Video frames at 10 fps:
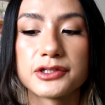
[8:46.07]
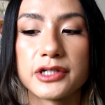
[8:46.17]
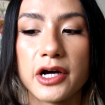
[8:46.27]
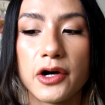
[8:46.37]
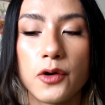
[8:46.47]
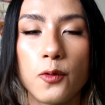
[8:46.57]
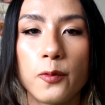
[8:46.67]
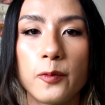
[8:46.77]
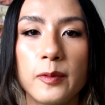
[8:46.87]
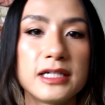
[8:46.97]

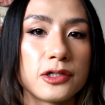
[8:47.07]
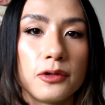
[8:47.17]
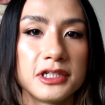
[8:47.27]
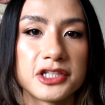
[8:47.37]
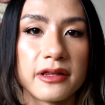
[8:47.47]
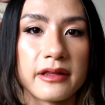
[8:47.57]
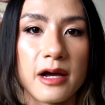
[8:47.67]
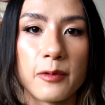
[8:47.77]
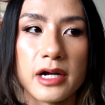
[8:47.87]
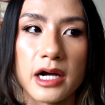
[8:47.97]
So we told each other
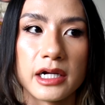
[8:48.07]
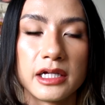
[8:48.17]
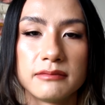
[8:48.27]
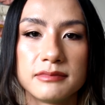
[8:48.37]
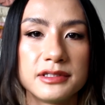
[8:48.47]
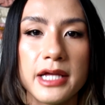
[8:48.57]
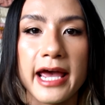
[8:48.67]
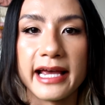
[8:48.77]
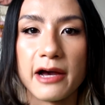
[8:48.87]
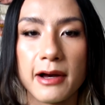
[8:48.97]
that we're not gonna
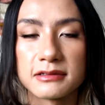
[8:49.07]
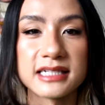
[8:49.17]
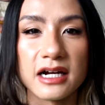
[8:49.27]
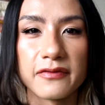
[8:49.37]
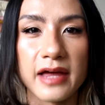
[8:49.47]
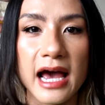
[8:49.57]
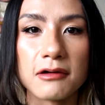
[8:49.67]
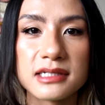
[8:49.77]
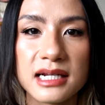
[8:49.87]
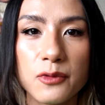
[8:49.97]
hang out outside of the
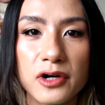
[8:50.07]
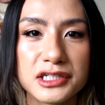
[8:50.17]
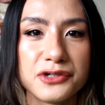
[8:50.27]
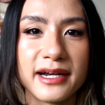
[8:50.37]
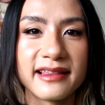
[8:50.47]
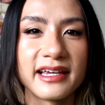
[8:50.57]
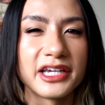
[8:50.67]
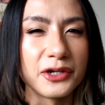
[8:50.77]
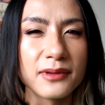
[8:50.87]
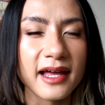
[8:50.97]
house anymore and do anything
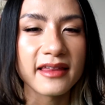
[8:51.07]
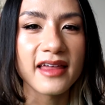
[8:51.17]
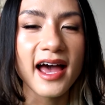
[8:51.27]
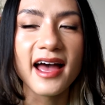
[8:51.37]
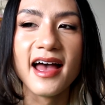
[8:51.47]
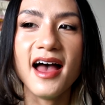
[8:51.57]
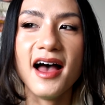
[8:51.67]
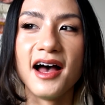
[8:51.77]
cute like that.